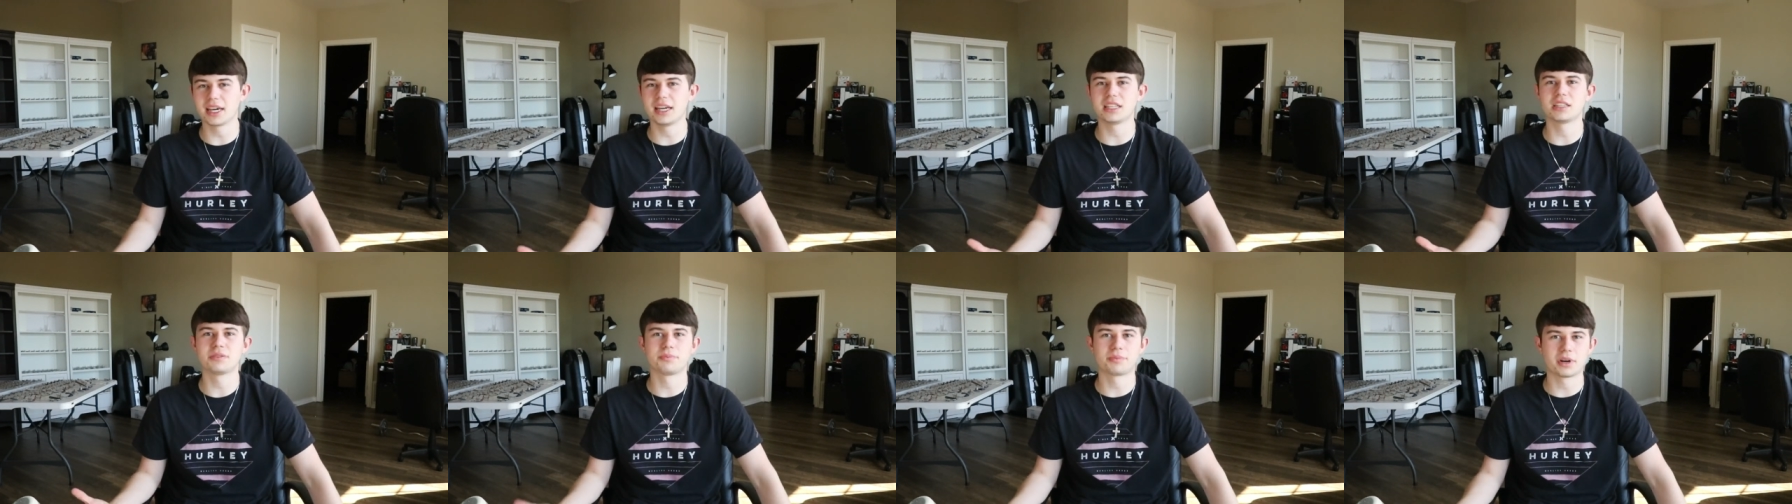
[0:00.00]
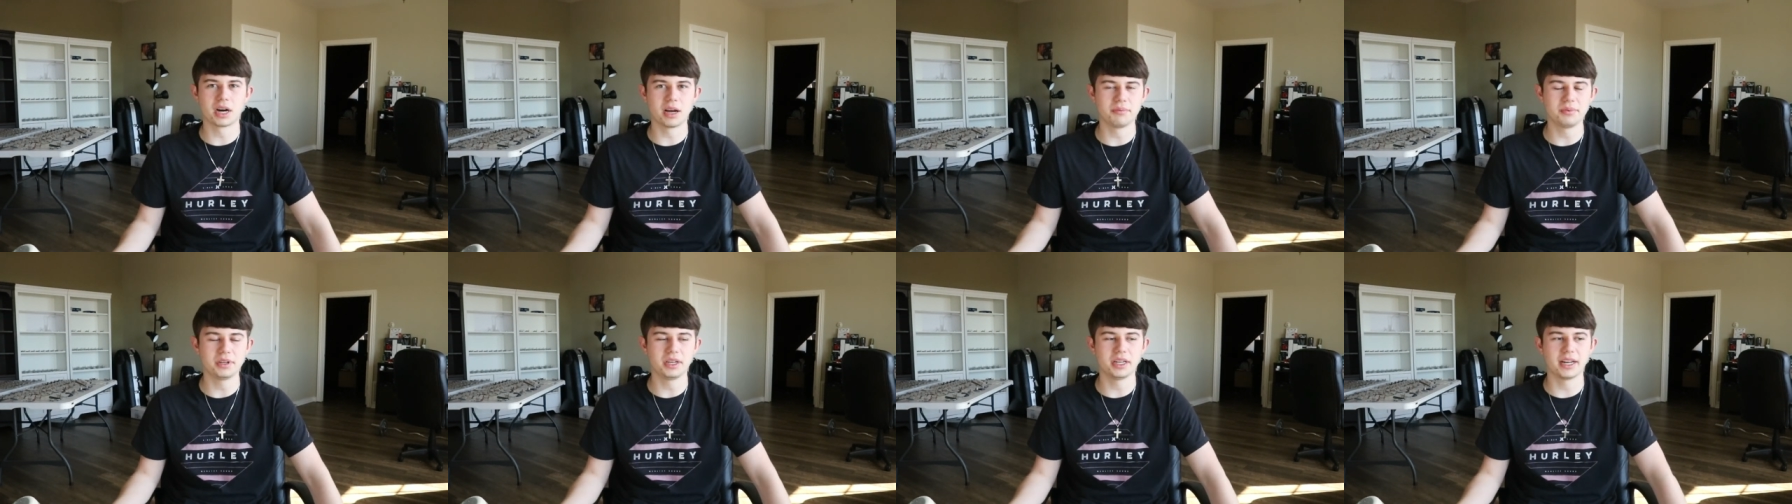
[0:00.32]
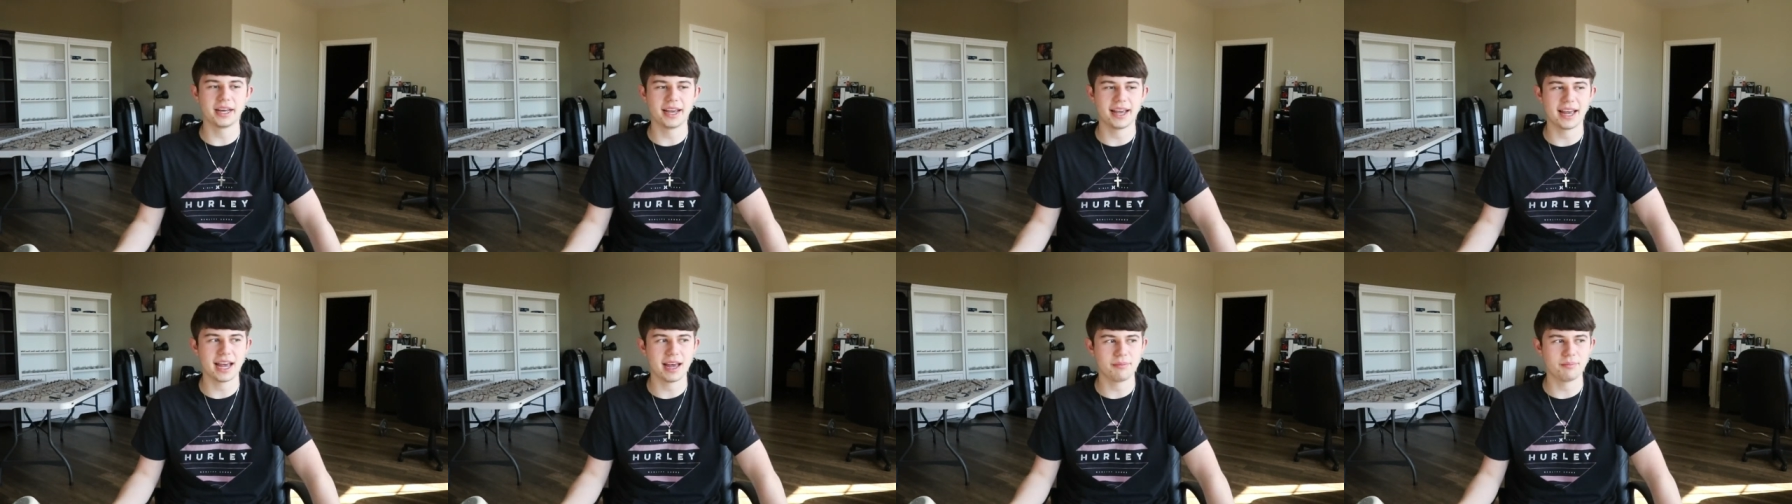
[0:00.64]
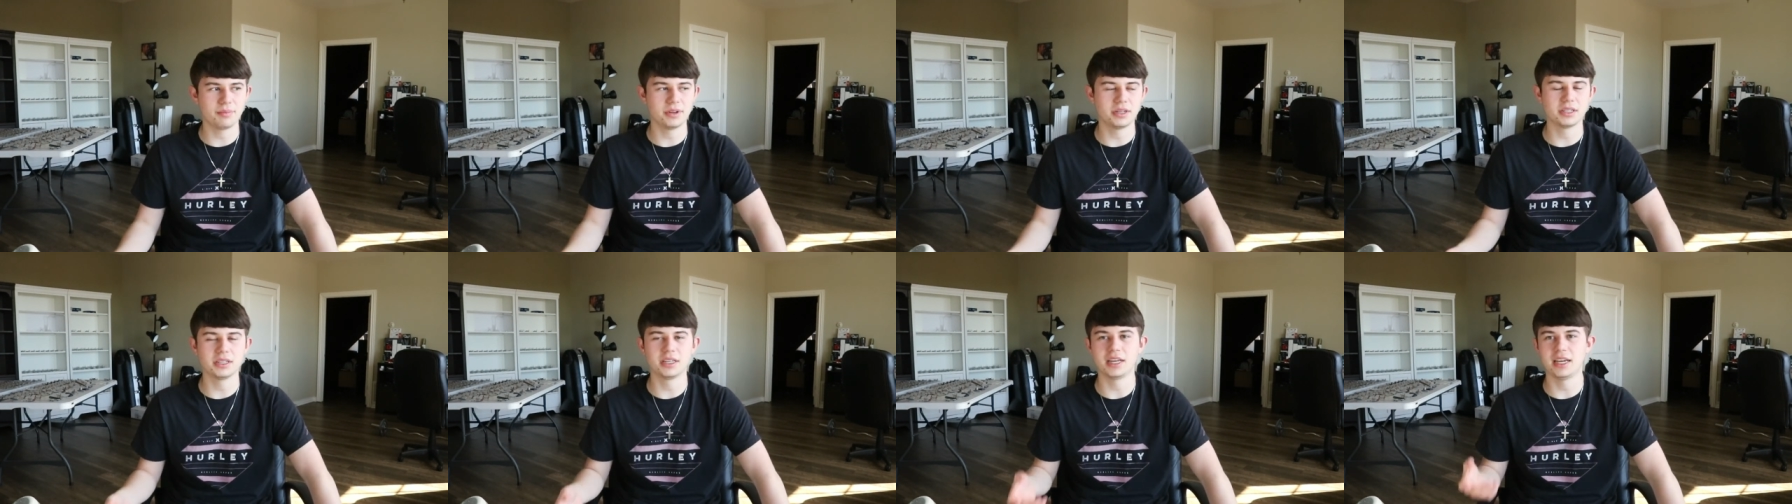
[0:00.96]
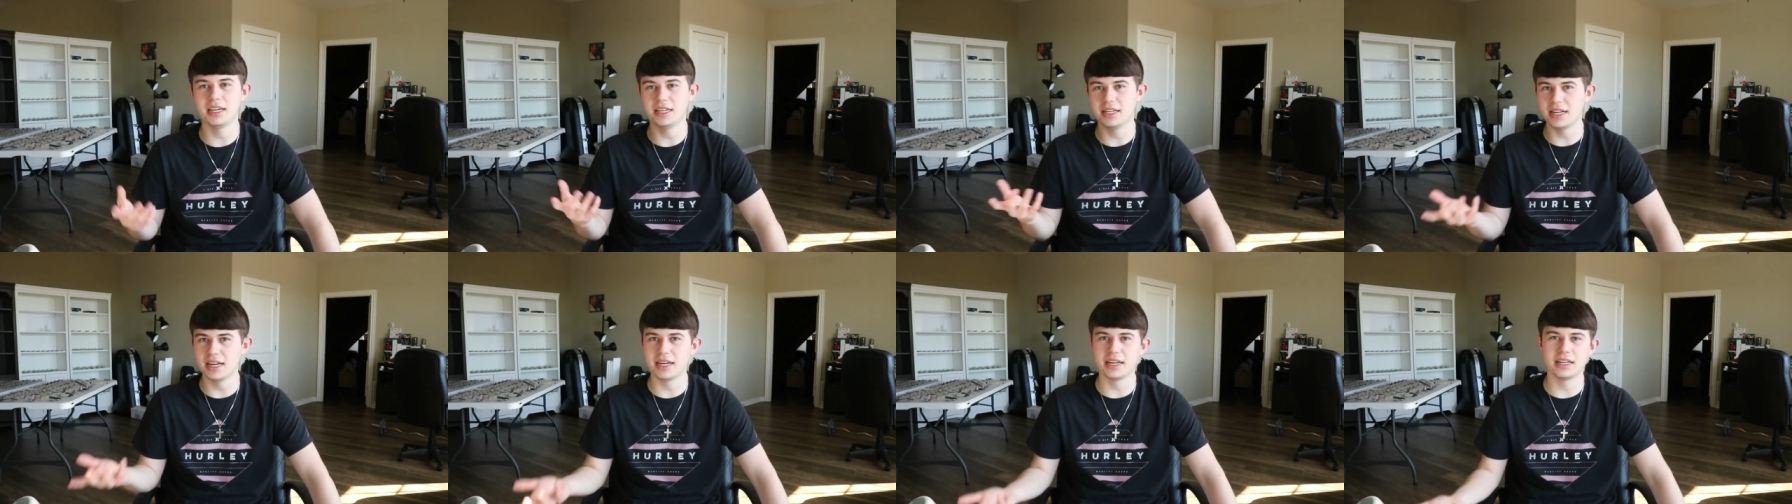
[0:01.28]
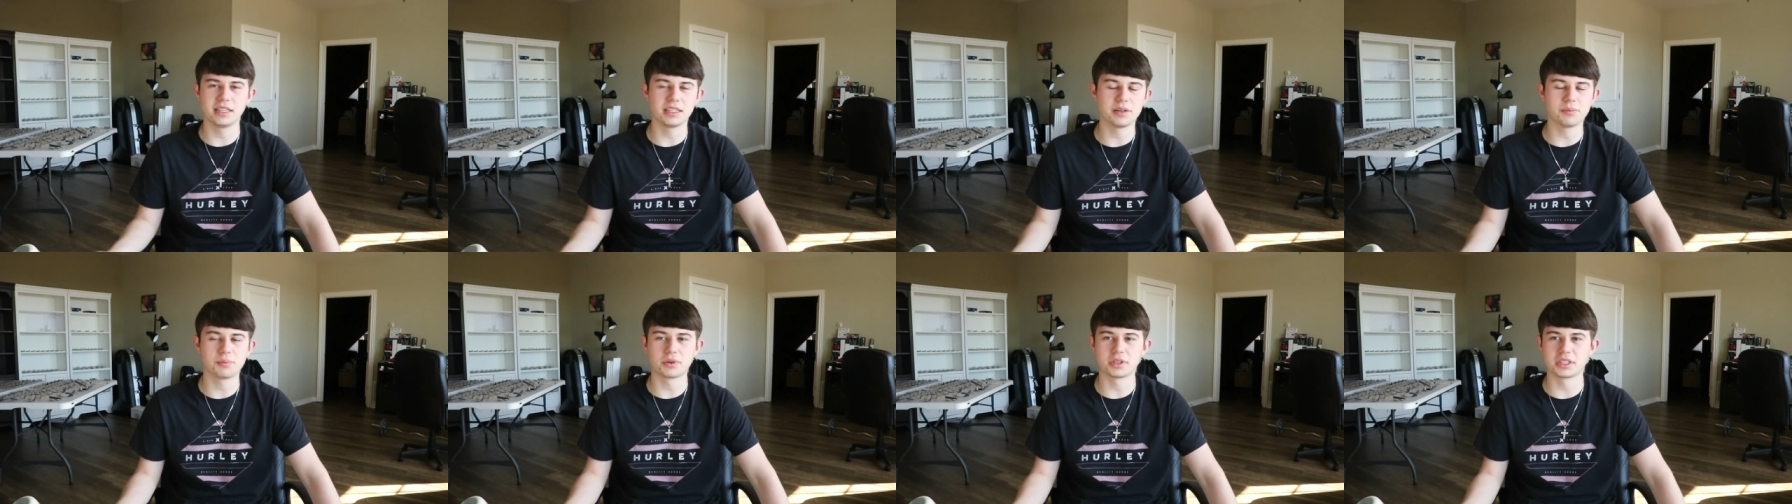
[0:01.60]
it's probably going to happen. He did
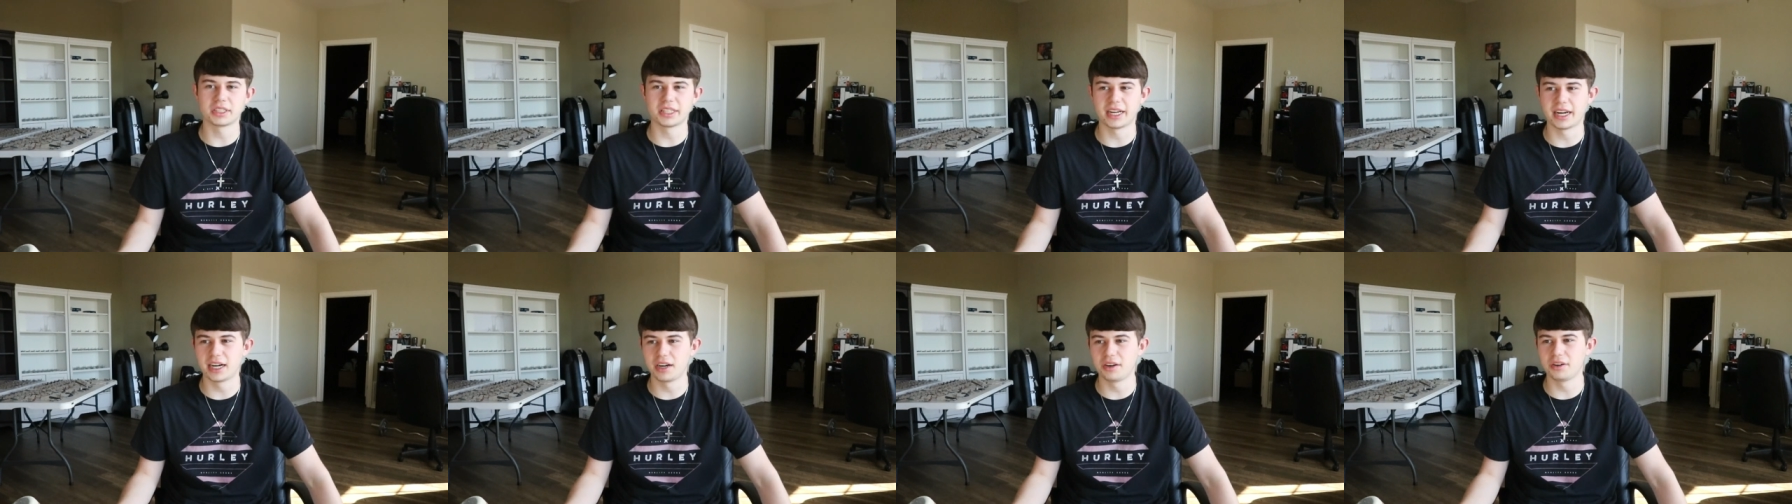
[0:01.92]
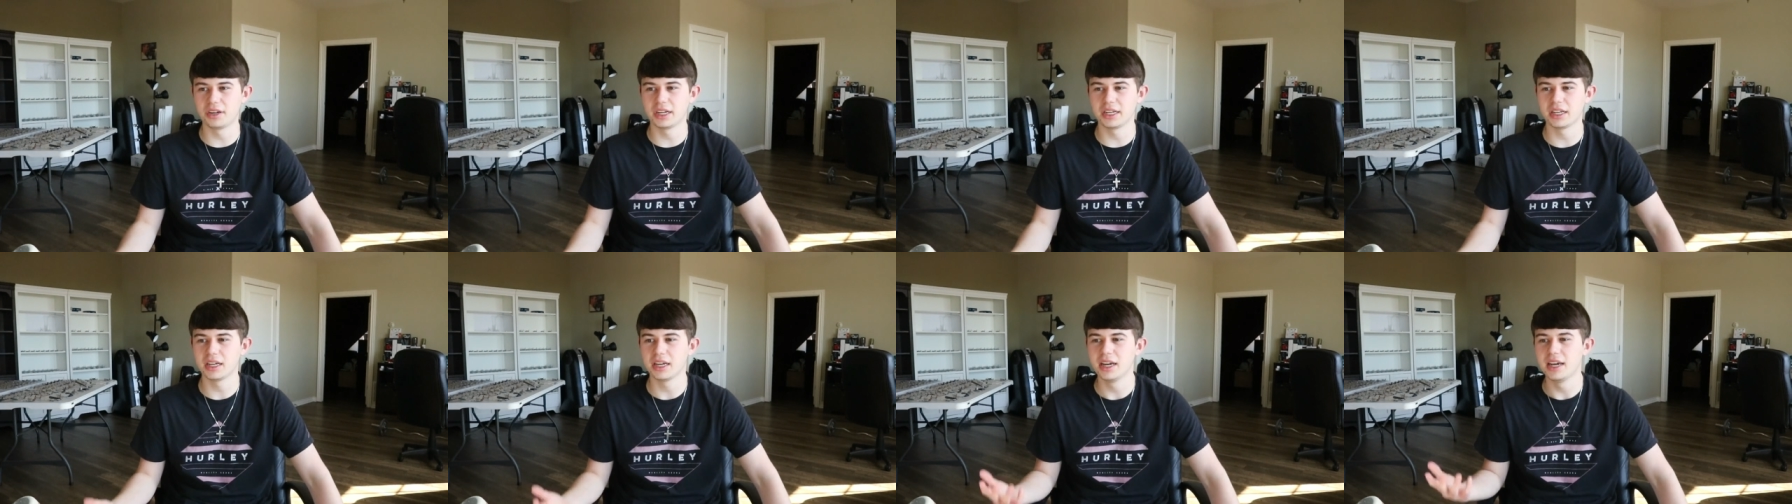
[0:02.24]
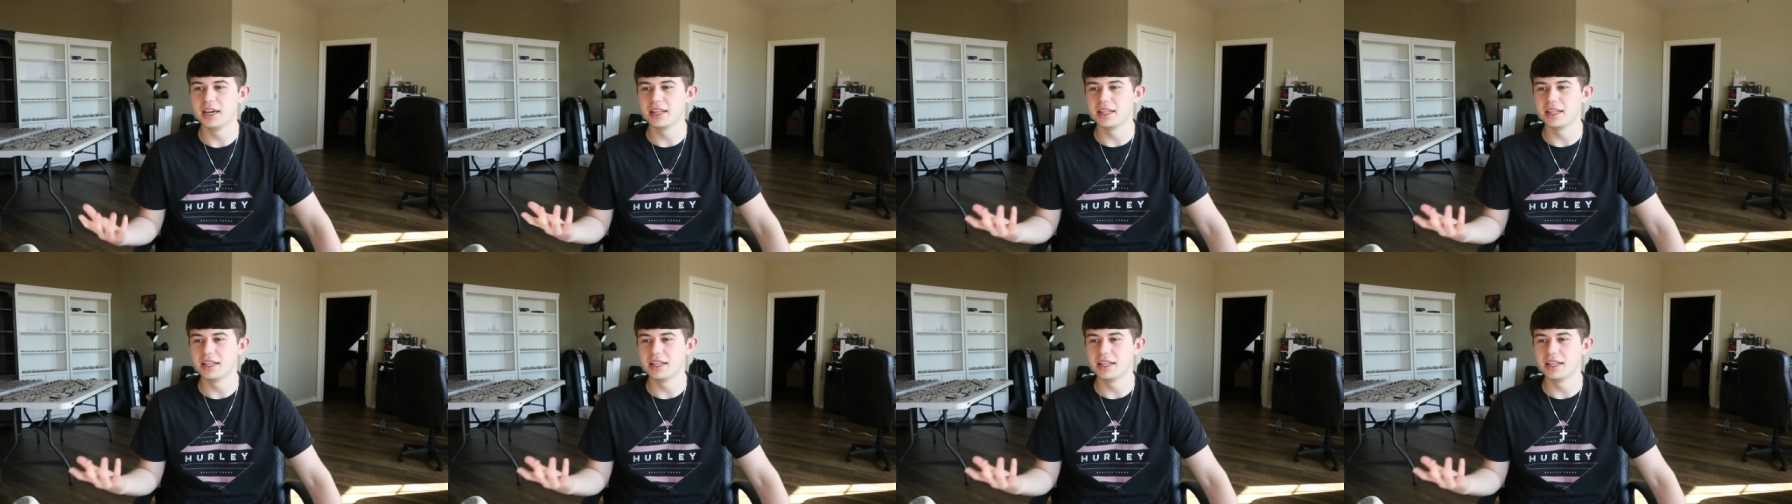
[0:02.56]
end up retiring.